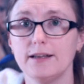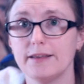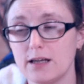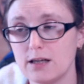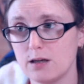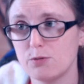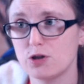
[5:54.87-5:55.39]

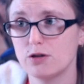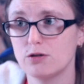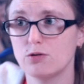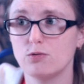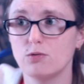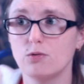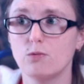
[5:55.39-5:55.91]

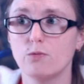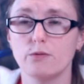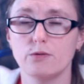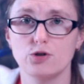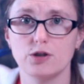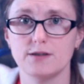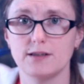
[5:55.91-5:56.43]
decryption rule, we
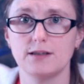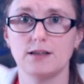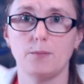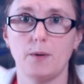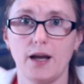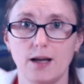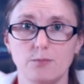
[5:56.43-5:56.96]
will just set
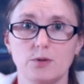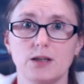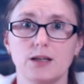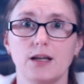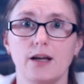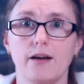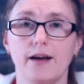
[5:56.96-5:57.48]
up
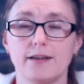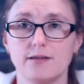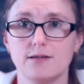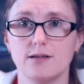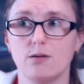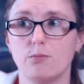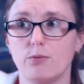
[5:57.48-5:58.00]
empty
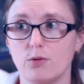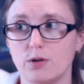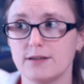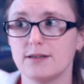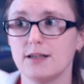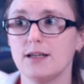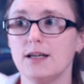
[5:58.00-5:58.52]
SSL
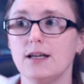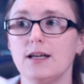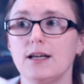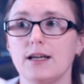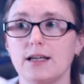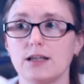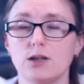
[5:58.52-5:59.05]
policy
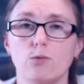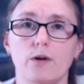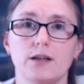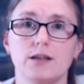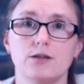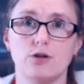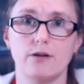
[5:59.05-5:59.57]
in the
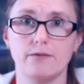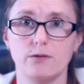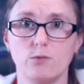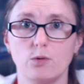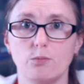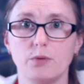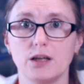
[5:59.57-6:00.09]
way the traffic
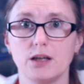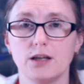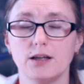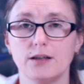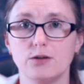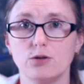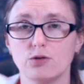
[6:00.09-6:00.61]
will be
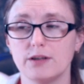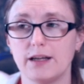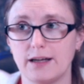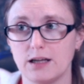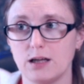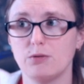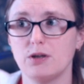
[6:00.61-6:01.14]
not
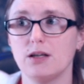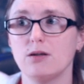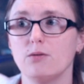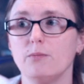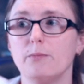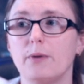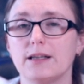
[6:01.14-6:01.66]

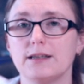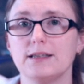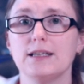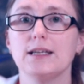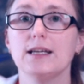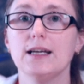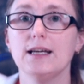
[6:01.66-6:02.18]
decrypted, but
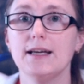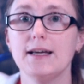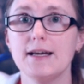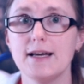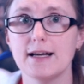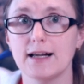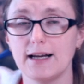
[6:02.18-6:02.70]
the
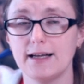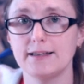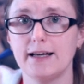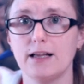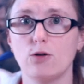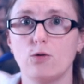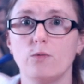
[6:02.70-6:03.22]
client
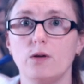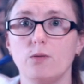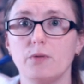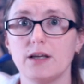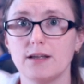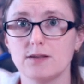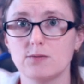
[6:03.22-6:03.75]
hello will
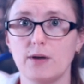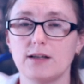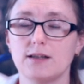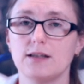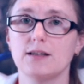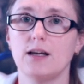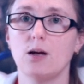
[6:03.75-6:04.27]
be
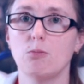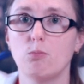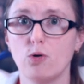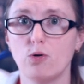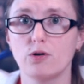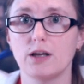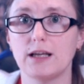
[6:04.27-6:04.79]
inspected and
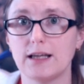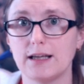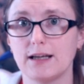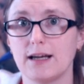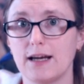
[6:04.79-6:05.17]
blocked in